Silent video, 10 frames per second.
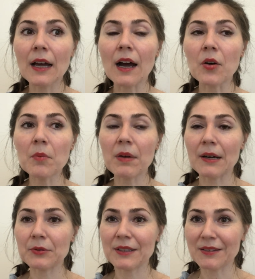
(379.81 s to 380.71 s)
how
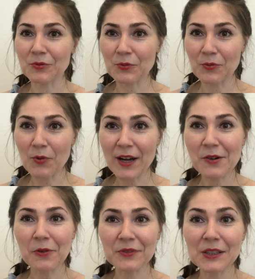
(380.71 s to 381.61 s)
about in
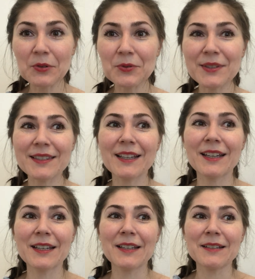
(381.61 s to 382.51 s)
one of those
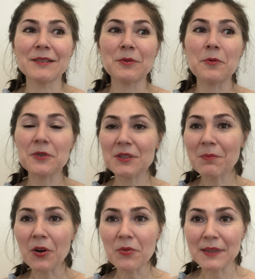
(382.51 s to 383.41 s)

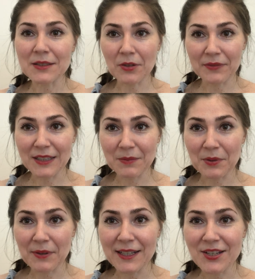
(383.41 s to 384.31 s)
worst moments of
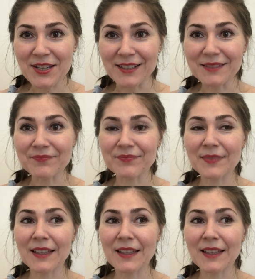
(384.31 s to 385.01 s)
desperation,